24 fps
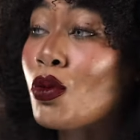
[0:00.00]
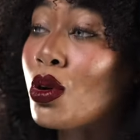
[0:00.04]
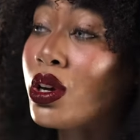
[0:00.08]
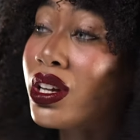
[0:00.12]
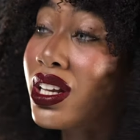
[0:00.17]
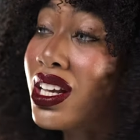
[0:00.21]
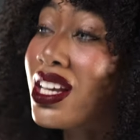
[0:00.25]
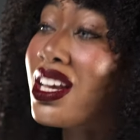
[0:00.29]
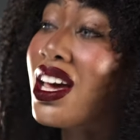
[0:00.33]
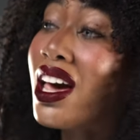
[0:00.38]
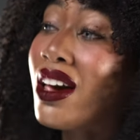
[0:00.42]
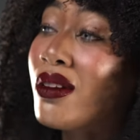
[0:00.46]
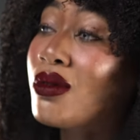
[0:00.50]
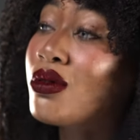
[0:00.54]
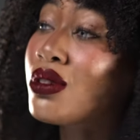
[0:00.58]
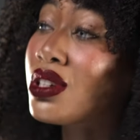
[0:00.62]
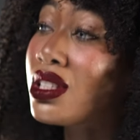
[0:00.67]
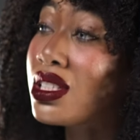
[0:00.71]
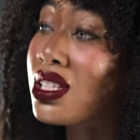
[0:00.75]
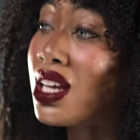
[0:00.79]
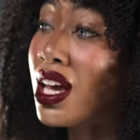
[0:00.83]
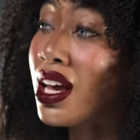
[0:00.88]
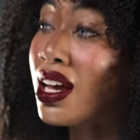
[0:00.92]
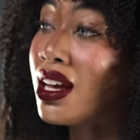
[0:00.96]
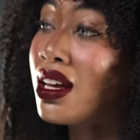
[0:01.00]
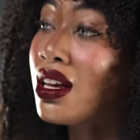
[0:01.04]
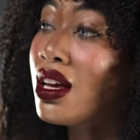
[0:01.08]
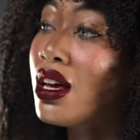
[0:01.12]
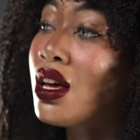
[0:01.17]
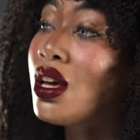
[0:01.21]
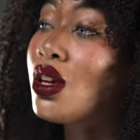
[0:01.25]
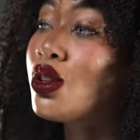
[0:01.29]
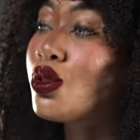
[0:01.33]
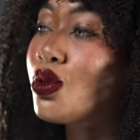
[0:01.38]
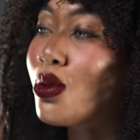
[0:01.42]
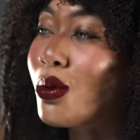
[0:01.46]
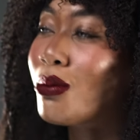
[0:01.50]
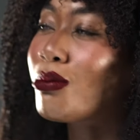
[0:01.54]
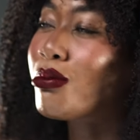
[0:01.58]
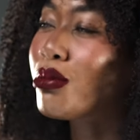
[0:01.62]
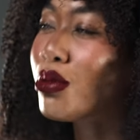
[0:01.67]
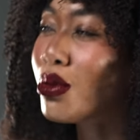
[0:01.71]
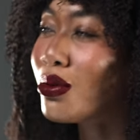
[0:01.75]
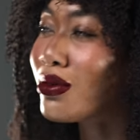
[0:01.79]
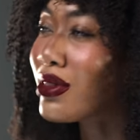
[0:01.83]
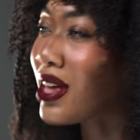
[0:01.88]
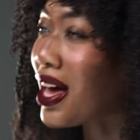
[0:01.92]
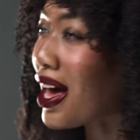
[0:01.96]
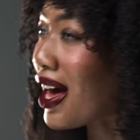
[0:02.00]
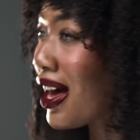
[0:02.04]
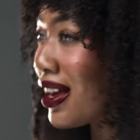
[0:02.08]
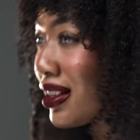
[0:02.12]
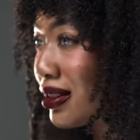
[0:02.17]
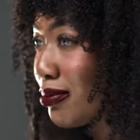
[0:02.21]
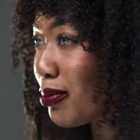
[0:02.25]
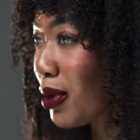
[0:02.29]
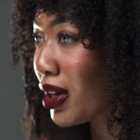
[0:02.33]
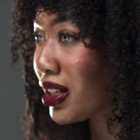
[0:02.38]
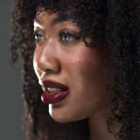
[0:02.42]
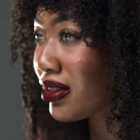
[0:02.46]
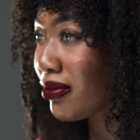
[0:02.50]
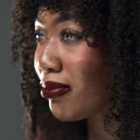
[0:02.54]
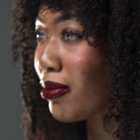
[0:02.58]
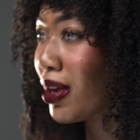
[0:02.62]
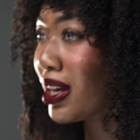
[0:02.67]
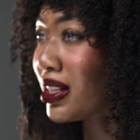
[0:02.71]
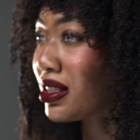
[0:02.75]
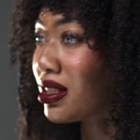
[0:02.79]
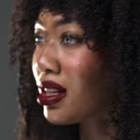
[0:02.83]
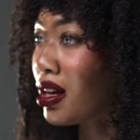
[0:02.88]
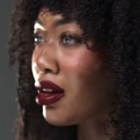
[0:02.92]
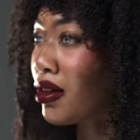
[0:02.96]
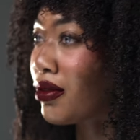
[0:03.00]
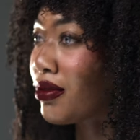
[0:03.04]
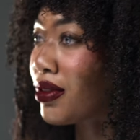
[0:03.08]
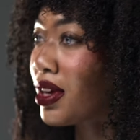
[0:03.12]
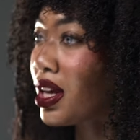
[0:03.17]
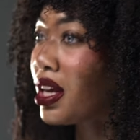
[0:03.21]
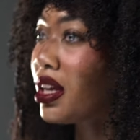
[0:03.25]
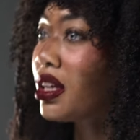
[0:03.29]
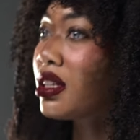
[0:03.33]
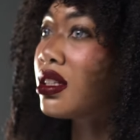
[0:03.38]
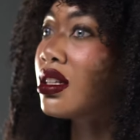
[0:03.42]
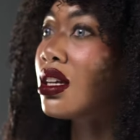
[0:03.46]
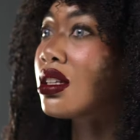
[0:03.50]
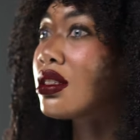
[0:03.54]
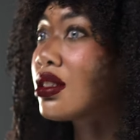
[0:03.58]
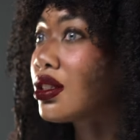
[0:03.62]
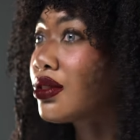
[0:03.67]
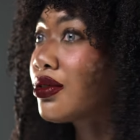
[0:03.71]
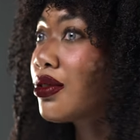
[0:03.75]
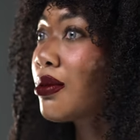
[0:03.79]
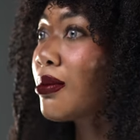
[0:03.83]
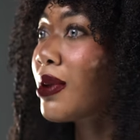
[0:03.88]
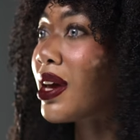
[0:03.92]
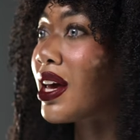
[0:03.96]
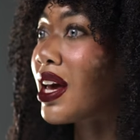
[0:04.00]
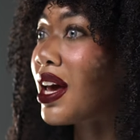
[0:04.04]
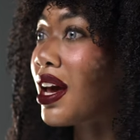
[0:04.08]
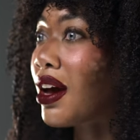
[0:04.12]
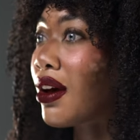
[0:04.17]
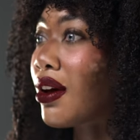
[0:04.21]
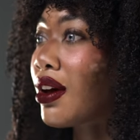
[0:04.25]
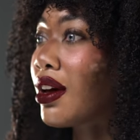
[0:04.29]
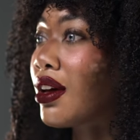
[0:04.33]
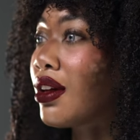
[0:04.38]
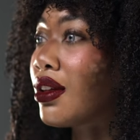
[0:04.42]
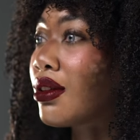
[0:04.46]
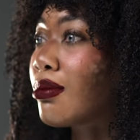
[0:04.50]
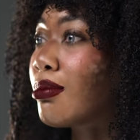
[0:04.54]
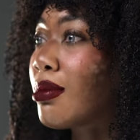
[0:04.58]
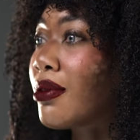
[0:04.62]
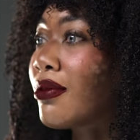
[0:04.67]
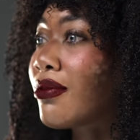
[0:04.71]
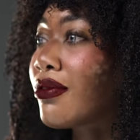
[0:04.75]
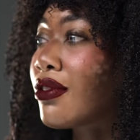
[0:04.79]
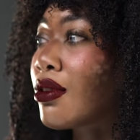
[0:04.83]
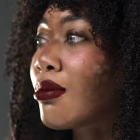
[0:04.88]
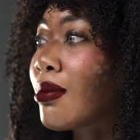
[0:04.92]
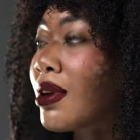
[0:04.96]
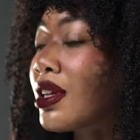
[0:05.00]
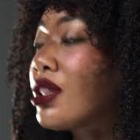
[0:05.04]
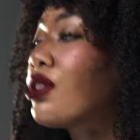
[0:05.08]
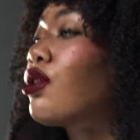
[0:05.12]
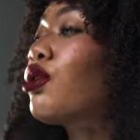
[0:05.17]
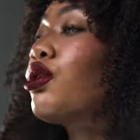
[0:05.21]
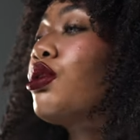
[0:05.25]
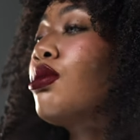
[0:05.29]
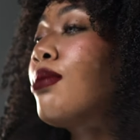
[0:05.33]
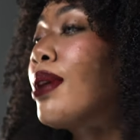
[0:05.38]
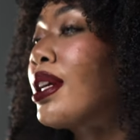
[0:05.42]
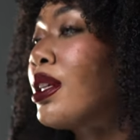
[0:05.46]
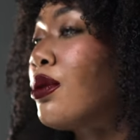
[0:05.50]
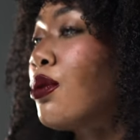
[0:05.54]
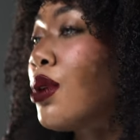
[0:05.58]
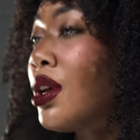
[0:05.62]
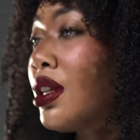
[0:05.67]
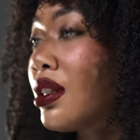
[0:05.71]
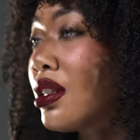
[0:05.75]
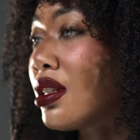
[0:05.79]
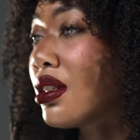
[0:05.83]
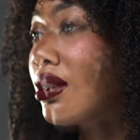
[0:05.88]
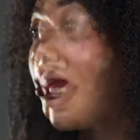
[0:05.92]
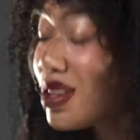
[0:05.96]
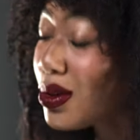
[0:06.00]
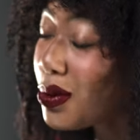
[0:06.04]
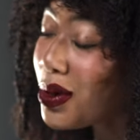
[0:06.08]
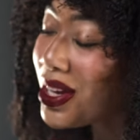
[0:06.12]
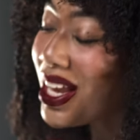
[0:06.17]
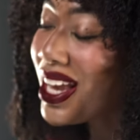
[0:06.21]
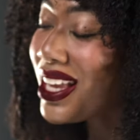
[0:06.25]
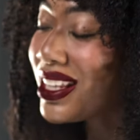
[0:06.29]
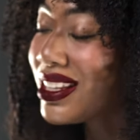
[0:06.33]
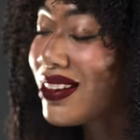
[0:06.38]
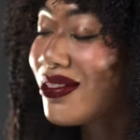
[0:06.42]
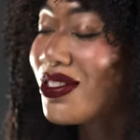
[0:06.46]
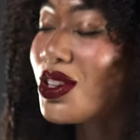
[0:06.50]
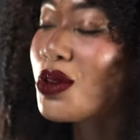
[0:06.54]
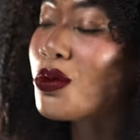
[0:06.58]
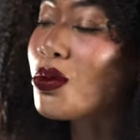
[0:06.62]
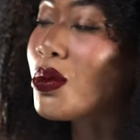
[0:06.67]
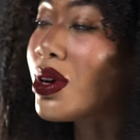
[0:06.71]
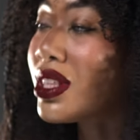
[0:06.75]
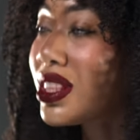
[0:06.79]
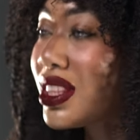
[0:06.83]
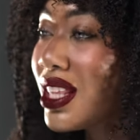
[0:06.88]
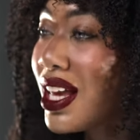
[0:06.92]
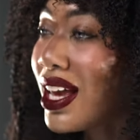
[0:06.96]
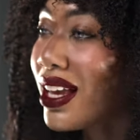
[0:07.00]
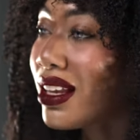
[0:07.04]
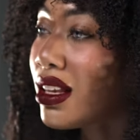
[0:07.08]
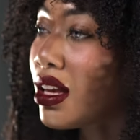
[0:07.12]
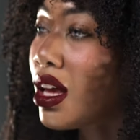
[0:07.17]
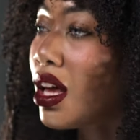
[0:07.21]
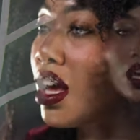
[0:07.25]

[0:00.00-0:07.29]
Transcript: working every day to improve that aspect of myself, not just for my hair health, but for my total body wellness. So again, if you want that,